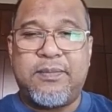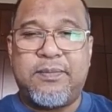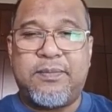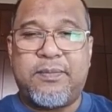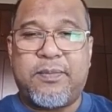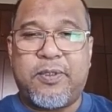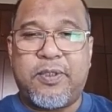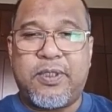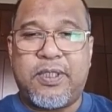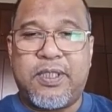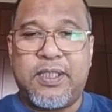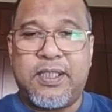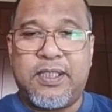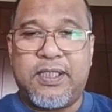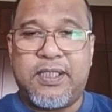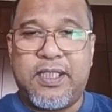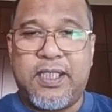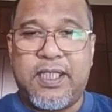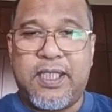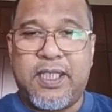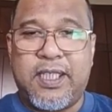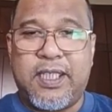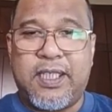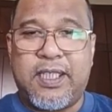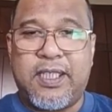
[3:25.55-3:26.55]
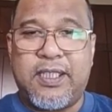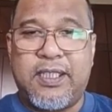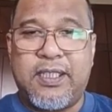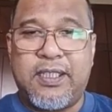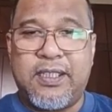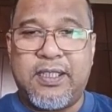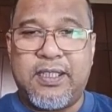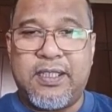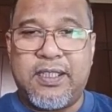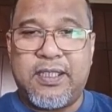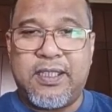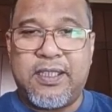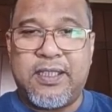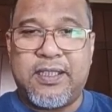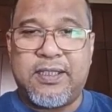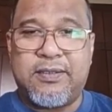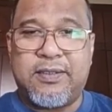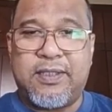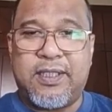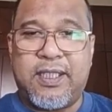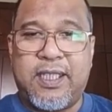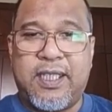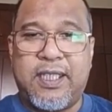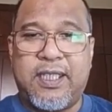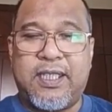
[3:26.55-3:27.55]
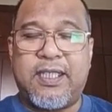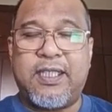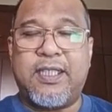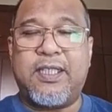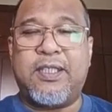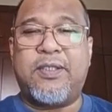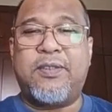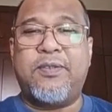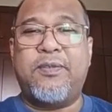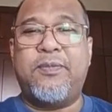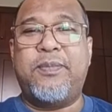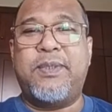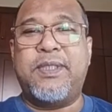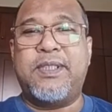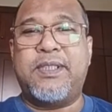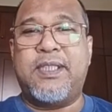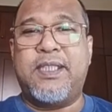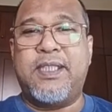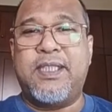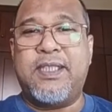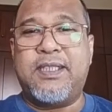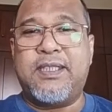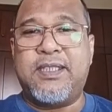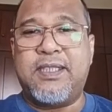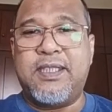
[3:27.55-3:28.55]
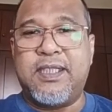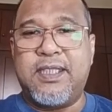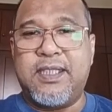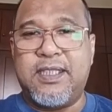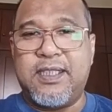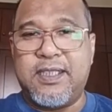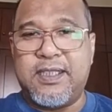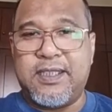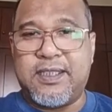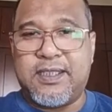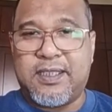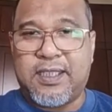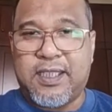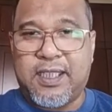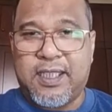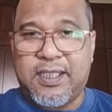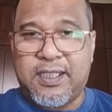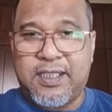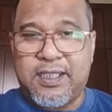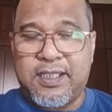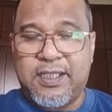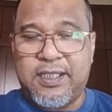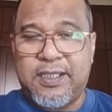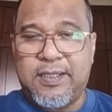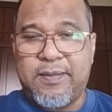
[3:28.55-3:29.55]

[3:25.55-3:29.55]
Porter generic is related to business strategy.